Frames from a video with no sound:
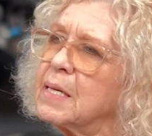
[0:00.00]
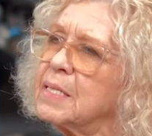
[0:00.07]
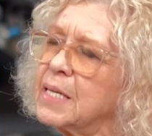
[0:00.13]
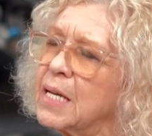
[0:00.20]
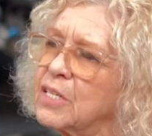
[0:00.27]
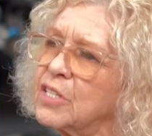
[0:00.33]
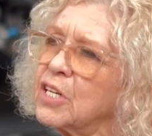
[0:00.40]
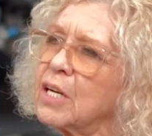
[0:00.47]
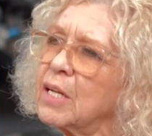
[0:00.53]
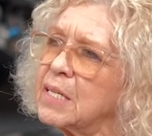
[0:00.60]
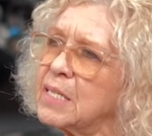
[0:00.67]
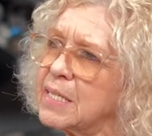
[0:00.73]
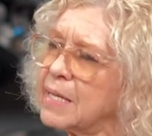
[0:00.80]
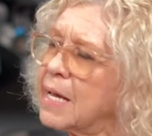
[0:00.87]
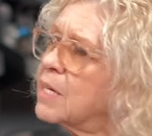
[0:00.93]

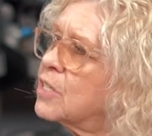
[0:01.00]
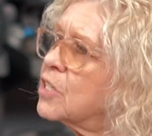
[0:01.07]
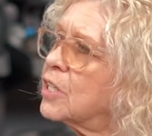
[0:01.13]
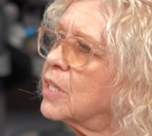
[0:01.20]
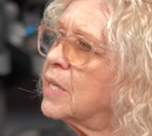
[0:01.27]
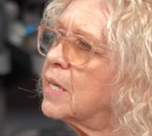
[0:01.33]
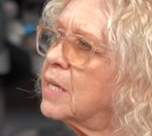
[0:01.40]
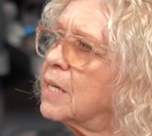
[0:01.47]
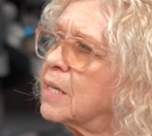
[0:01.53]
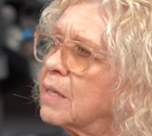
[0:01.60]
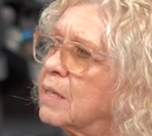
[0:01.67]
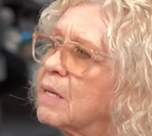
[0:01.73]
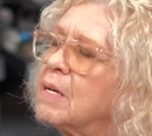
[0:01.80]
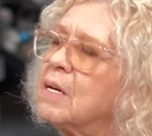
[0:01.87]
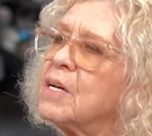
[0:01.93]
intentionally schedule it
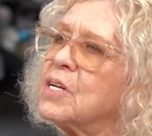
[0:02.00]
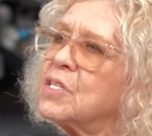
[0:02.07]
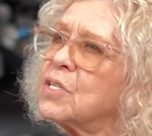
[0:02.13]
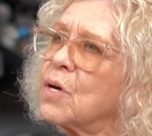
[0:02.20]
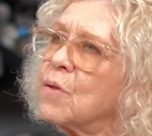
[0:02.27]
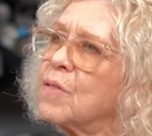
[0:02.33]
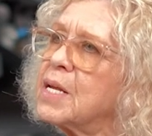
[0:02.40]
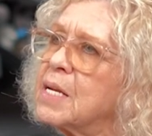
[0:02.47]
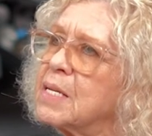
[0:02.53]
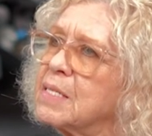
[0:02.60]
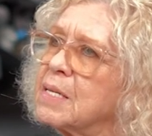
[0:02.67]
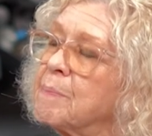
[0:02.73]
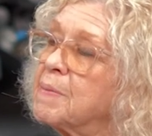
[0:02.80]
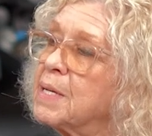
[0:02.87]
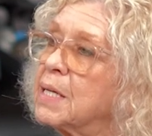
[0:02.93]
in so that
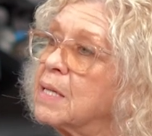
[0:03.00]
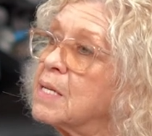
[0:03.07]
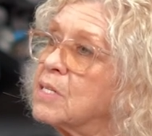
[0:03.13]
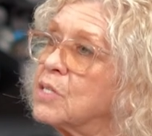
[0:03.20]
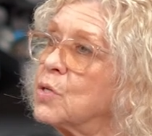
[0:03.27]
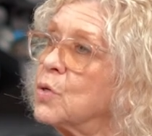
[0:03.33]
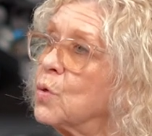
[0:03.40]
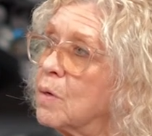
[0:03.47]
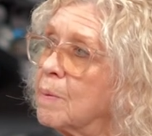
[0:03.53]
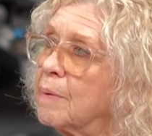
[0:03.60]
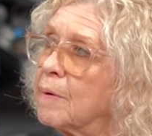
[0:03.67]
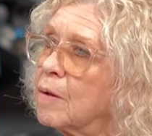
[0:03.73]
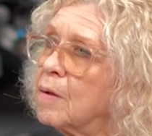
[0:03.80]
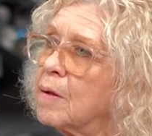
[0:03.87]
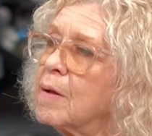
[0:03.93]
it's something that's
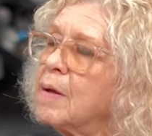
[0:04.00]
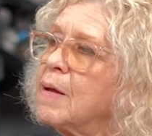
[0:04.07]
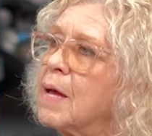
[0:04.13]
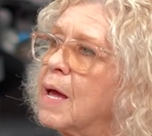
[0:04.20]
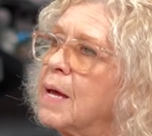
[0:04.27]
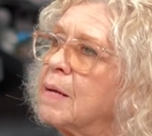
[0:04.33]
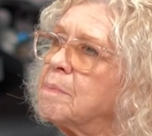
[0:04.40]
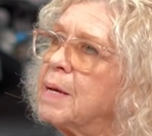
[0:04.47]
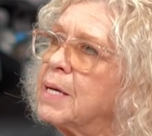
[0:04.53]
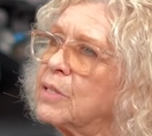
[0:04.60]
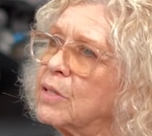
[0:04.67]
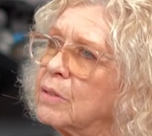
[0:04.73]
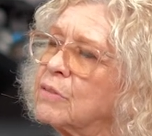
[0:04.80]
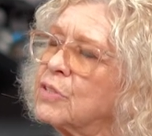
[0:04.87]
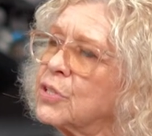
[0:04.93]
doable, and
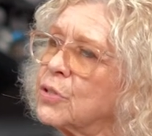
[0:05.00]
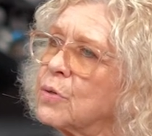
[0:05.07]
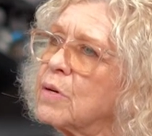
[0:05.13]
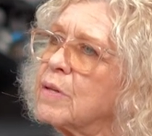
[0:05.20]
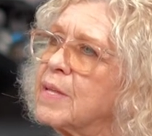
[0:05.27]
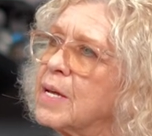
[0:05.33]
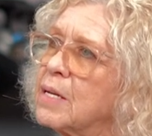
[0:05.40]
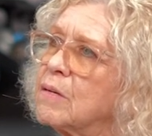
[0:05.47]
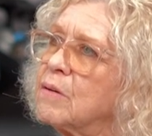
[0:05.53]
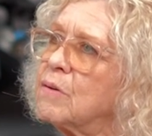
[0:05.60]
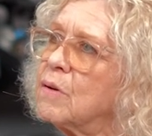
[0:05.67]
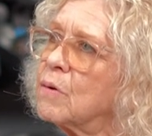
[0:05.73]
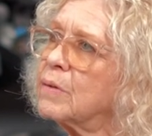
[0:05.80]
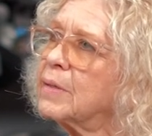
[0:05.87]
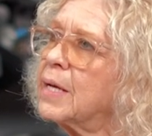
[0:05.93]
make sure that
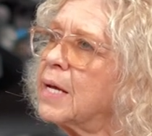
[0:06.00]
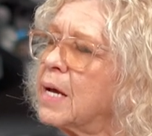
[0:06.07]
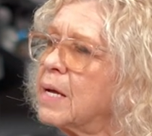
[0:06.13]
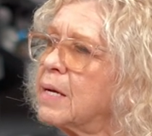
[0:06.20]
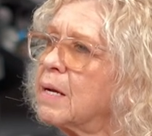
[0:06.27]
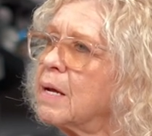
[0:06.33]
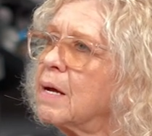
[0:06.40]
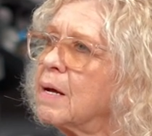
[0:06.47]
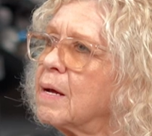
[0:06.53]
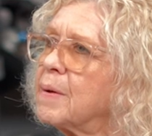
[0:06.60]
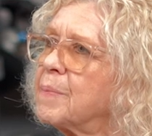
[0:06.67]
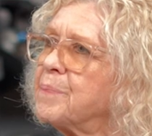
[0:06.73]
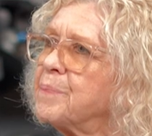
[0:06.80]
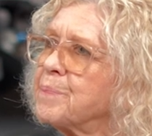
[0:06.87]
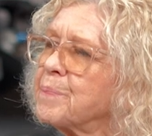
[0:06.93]
you don't get,
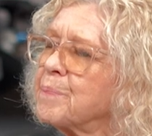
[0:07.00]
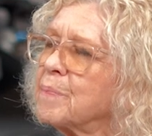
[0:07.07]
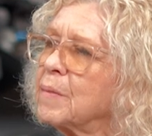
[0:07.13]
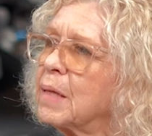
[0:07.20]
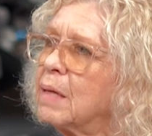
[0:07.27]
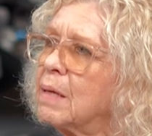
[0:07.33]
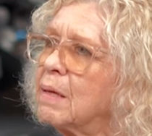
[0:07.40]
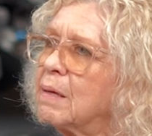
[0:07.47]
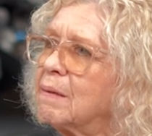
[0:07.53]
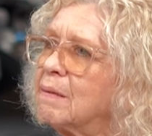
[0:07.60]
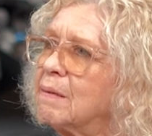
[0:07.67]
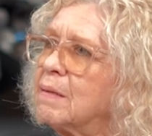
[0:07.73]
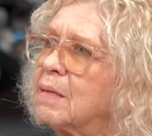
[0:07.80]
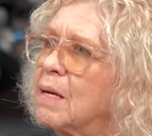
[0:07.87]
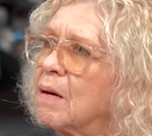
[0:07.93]
um,
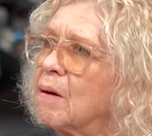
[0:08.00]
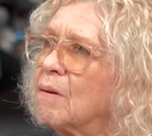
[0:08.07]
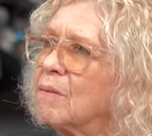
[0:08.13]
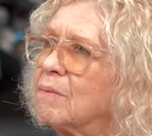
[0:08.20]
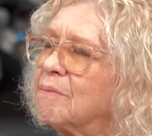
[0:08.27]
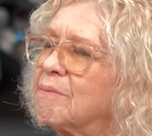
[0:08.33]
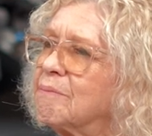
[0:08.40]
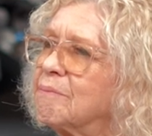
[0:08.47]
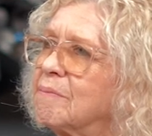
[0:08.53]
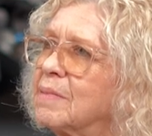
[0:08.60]
you know,